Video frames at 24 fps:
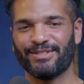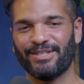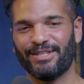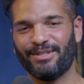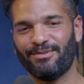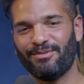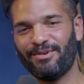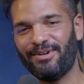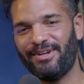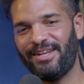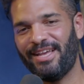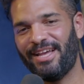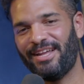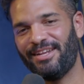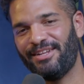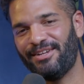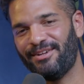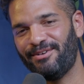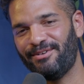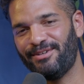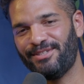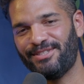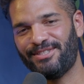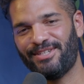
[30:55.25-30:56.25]
on the one hand,
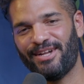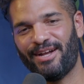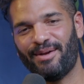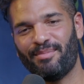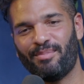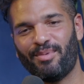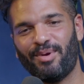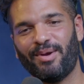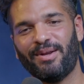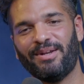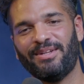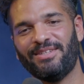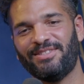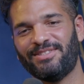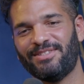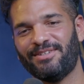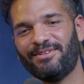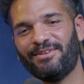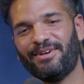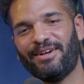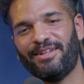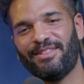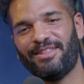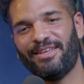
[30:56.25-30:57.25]
he's Tom Brady,
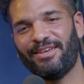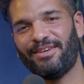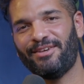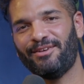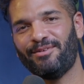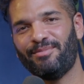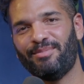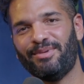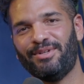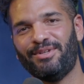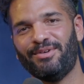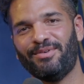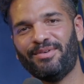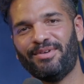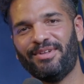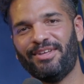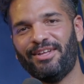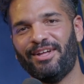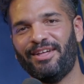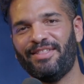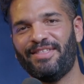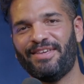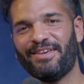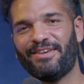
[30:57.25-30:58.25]
so I think
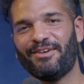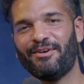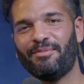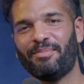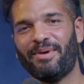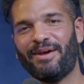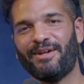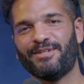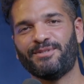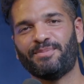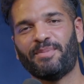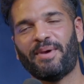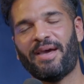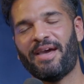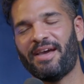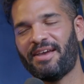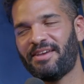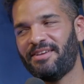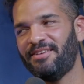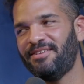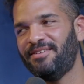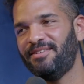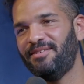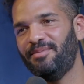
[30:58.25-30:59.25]
he'll bounce
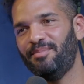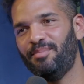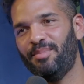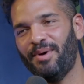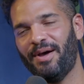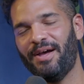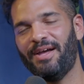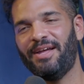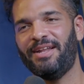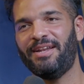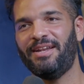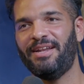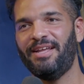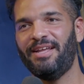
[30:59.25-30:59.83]
back. But